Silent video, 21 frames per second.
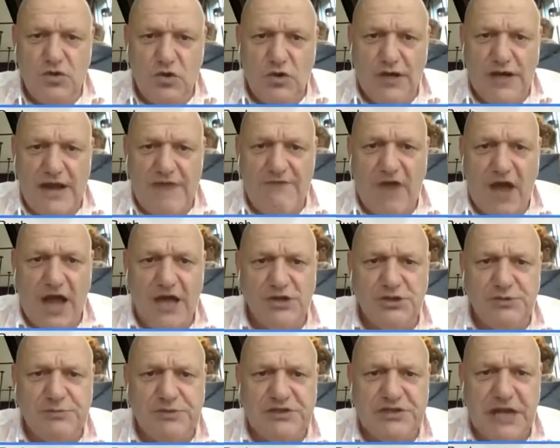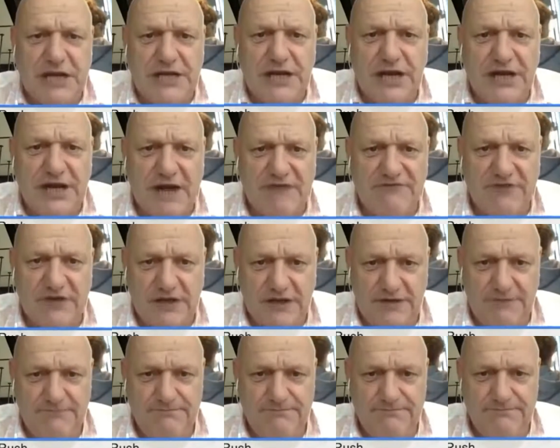have 100% of nothing.
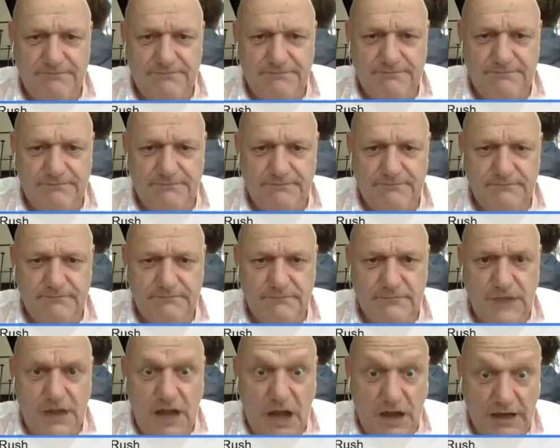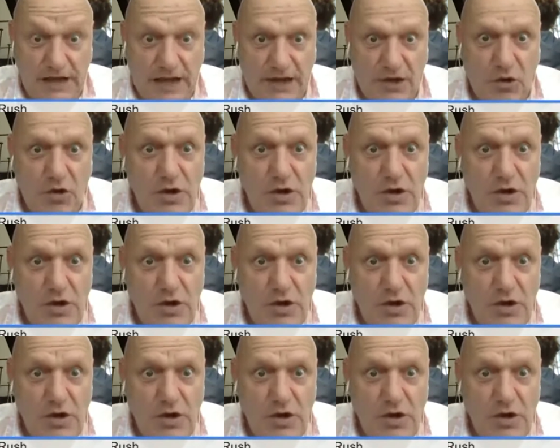Can I?